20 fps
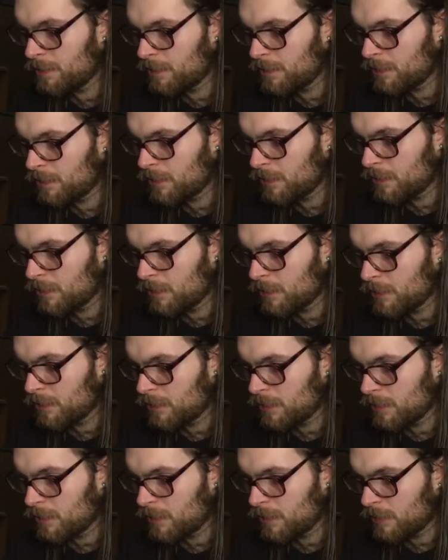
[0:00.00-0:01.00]

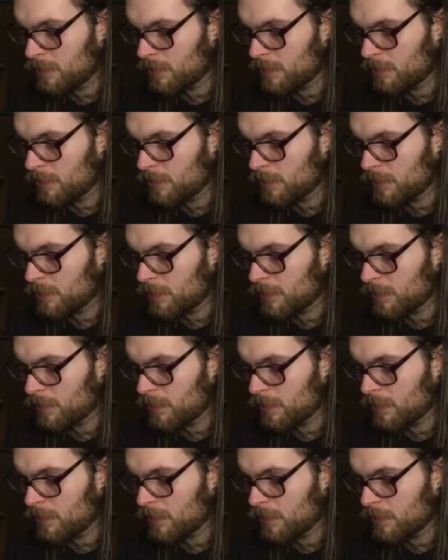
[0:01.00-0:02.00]

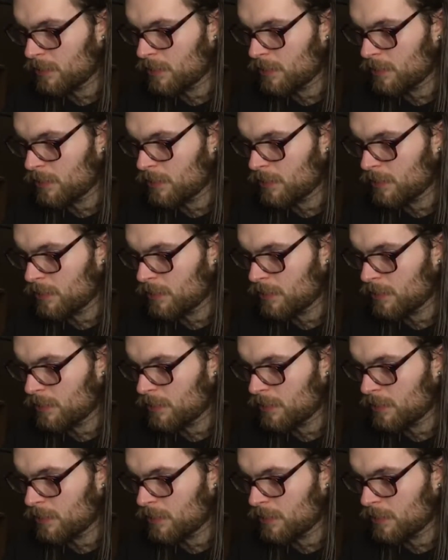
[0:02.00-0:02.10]
Nothing is said.